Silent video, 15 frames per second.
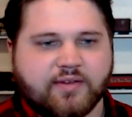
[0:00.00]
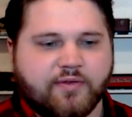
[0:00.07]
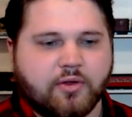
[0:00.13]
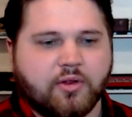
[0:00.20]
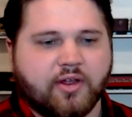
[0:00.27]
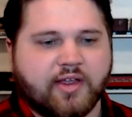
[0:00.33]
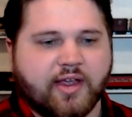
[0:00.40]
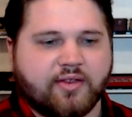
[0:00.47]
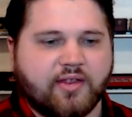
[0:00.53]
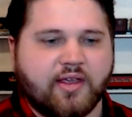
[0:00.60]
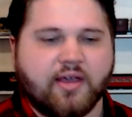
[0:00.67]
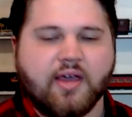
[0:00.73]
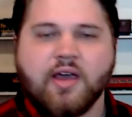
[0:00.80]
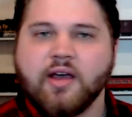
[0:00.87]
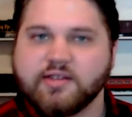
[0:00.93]
If you look at
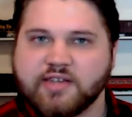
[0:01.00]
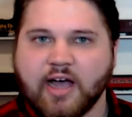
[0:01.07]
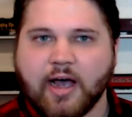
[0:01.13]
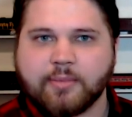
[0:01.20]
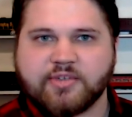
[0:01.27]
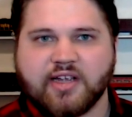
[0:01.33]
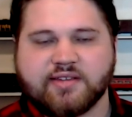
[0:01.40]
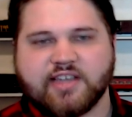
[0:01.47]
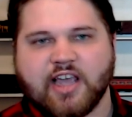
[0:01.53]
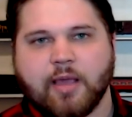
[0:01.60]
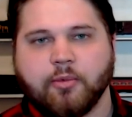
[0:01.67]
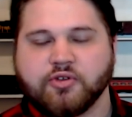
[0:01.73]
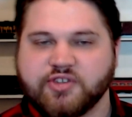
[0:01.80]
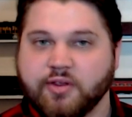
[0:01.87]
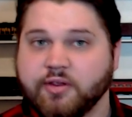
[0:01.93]
the top 10
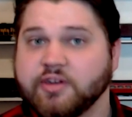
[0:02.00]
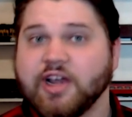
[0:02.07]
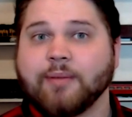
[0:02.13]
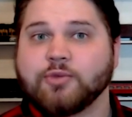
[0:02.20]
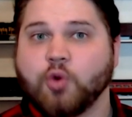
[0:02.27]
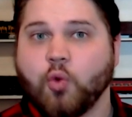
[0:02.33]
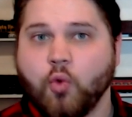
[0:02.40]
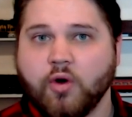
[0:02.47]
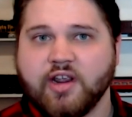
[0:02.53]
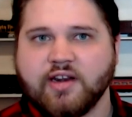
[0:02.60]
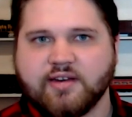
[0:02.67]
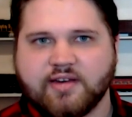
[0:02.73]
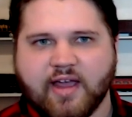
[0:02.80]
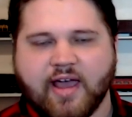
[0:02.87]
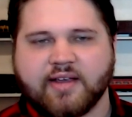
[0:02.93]
table, so the top 20
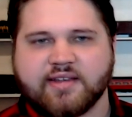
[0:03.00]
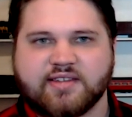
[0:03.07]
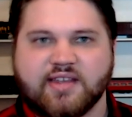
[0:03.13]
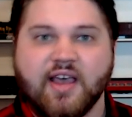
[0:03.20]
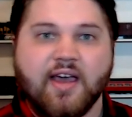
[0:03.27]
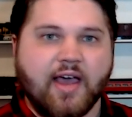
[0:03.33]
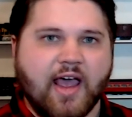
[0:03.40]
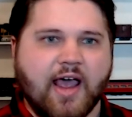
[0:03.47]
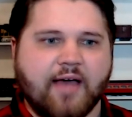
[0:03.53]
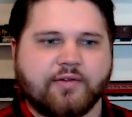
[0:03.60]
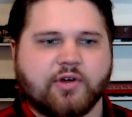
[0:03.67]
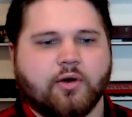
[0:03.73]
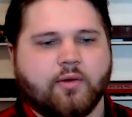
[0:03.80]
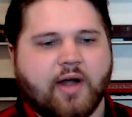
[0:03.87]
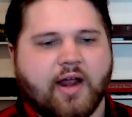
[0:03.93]
decks
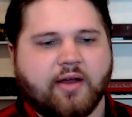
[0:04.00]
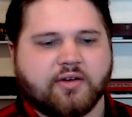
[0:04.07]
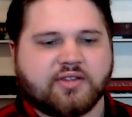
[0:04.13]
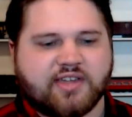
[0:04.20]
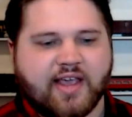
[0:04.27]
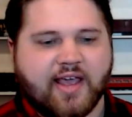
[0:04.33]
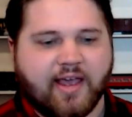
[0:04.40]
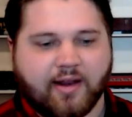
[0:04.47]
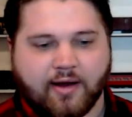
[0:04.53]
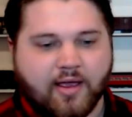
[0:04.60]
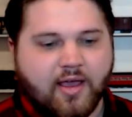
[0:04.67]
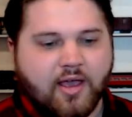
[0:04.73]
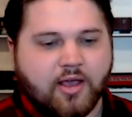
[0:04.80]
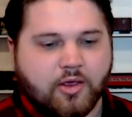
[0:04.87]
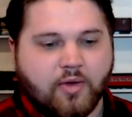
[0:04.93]
after round 10,
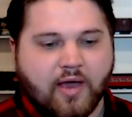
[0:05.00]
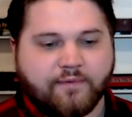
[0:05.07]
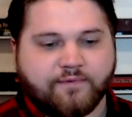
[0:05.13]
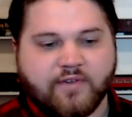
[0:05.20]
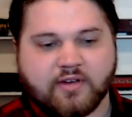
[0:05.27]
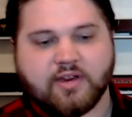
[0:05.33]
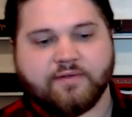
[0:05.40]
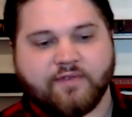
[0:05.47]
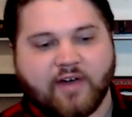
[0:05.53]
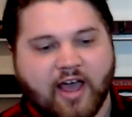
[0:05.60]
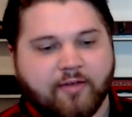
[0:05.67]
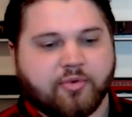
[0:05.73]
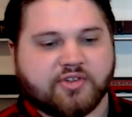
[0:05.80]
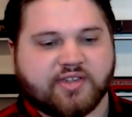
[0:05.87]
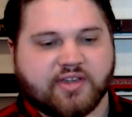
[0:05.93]
you have
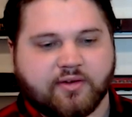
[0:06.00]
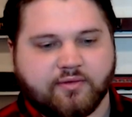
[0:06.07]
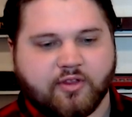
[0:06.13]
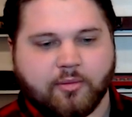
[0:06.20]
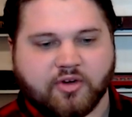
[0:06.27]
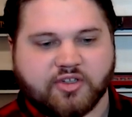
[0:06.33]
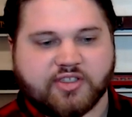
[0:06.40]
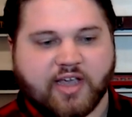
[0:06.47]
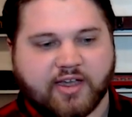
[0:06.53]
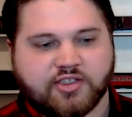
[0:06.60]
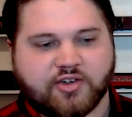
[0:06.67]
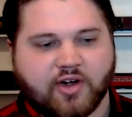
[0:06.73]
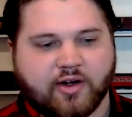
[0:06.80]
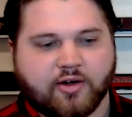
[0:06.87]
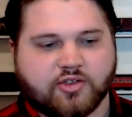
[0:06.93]
55% of them are Sky
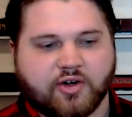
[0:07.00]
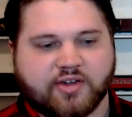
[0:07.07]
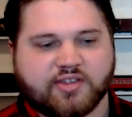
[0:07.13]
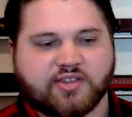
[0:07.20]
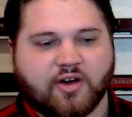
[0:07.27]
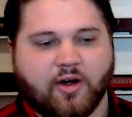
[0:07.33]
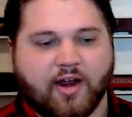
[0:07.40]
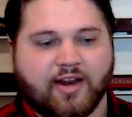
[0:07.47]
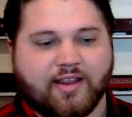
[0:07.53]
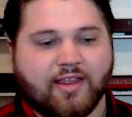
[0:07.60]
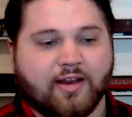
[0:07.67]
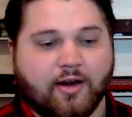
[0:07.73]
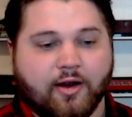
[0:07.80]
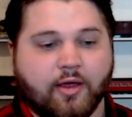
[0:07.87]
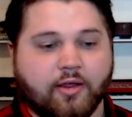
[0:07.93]
Striker Trickstar, and
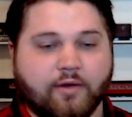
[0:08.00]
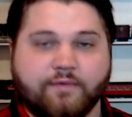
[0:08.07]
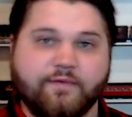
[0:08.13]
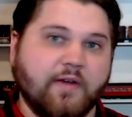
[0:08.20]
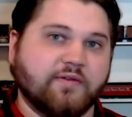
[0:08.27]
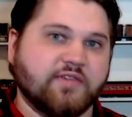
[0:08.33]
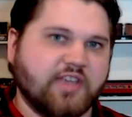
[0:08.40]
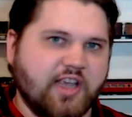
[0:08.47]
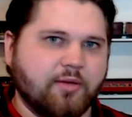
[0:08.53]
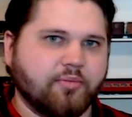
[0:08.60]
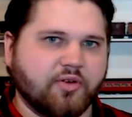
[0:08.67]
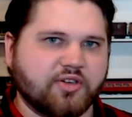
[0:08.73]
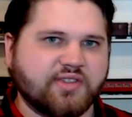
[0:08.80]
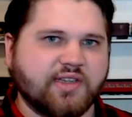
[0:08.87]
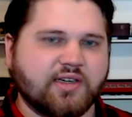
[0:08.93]
then another
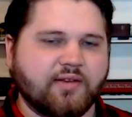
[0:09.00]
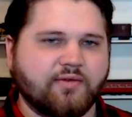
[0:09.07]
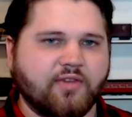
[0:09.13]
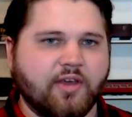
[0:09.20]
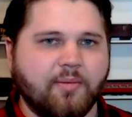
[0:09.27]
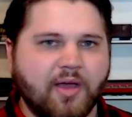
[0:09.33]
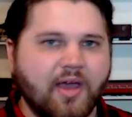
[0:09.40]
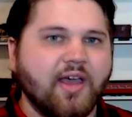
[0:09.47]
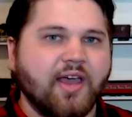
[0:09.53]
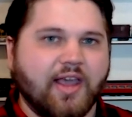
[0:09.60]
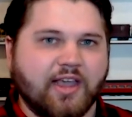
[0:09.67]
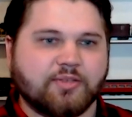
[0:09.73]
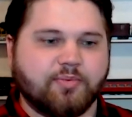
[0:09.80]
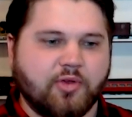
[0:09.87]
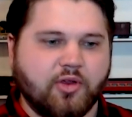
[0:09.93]
15% of them
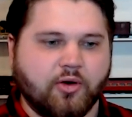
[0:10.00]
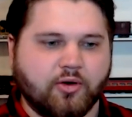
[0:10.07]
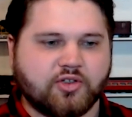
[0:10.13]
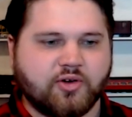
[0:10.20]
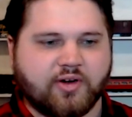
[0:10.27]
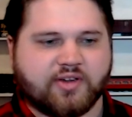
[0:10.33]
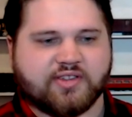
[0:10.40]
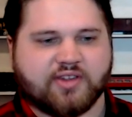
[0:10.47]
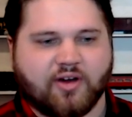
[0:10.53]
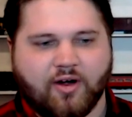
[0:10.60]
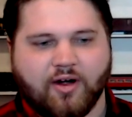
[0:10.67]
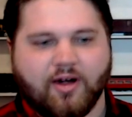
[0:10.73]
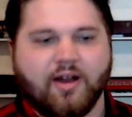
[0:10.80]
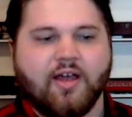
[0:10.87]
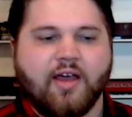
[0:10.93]
is pure
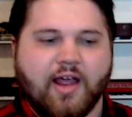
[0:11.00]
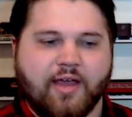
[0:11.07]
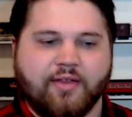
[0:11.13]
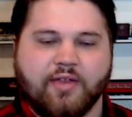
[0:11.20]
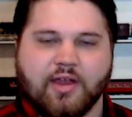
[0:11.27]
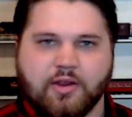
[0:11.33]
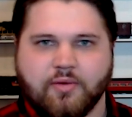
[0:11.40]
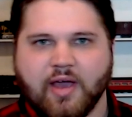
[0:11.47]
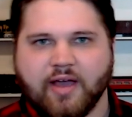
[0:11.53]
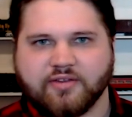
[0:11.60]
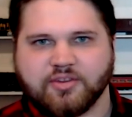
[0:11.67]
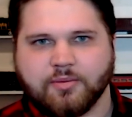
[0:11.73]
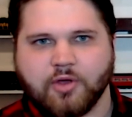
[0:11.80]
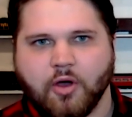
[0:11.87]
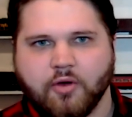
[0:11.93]
Trickstar, and then you have
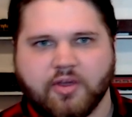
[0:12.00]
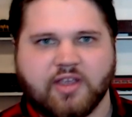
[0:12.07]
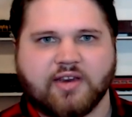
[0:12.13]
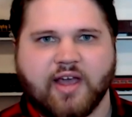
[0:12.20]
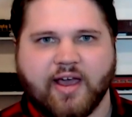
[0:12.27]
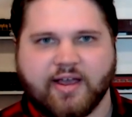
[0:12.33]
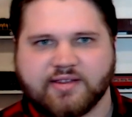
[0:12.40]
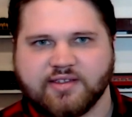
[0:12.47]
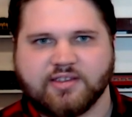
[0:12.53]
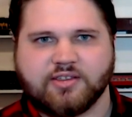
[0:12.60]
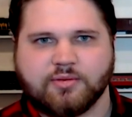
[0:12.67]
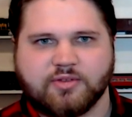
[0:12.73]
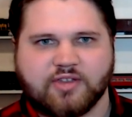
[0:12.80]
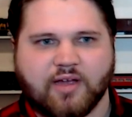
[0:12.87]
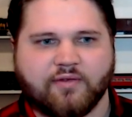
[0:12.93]
some Gouki decks and
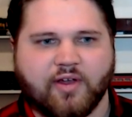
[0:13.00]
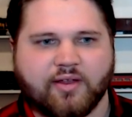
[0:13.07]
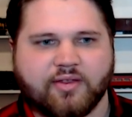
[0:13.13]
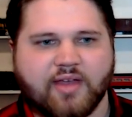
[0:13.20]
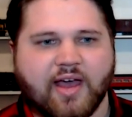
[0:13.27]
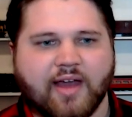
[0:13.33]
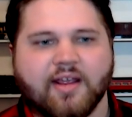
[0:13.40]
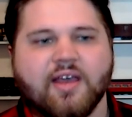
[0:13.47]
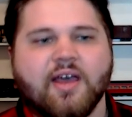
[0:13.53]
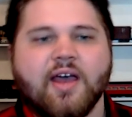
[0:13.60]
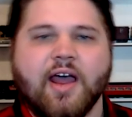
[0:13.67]
some stuff like that.